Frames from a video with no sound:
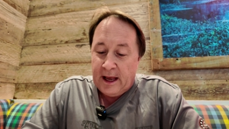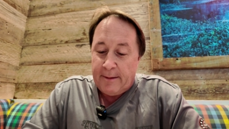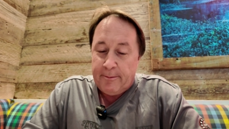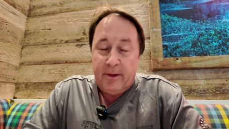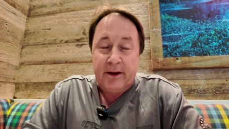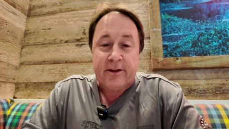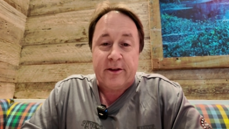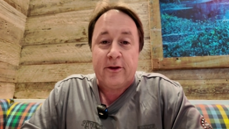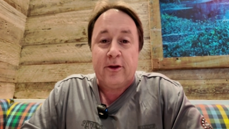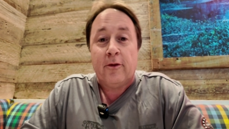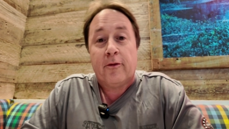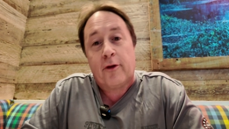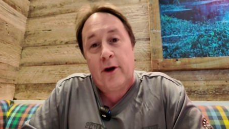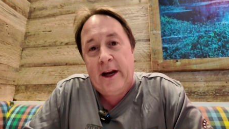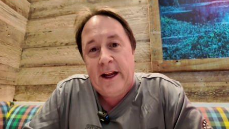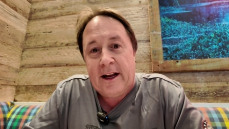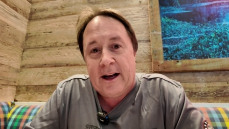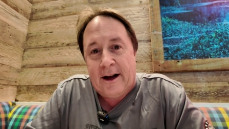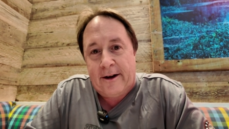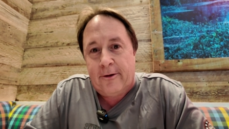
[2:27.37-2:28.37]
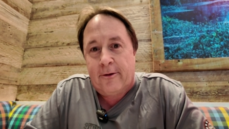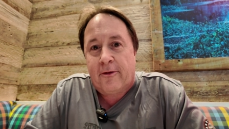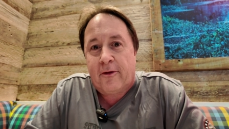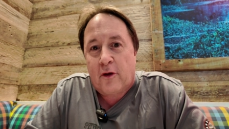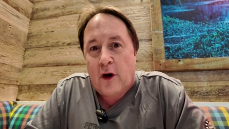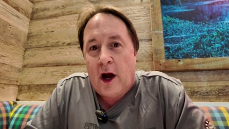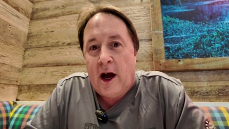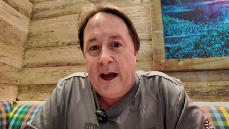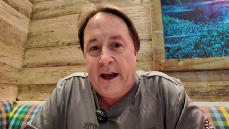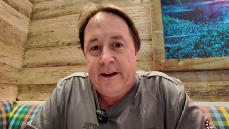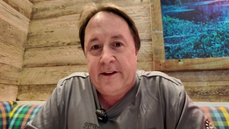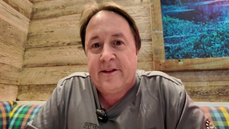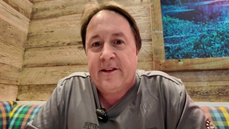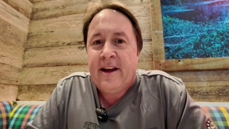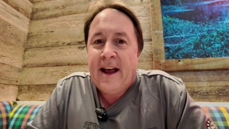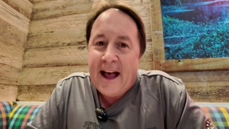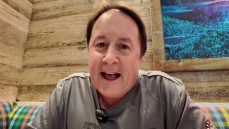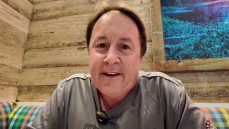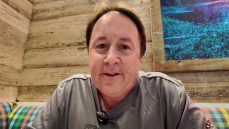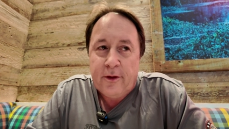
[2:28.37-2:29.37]
And Mrs. Dufrene got her
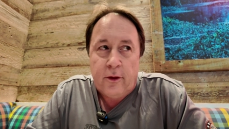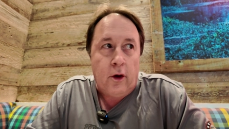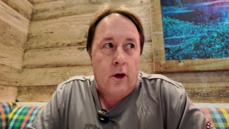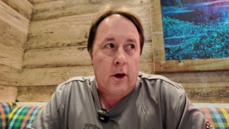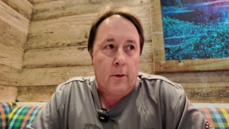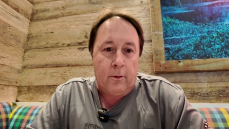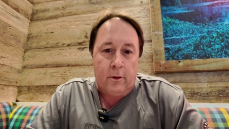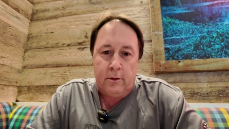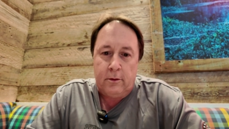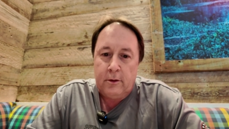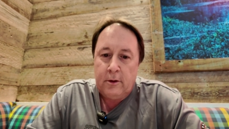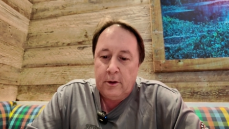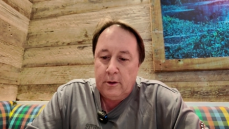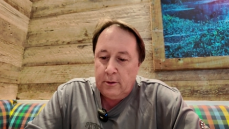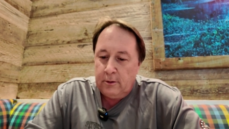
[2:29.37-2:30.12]
fries, as normal.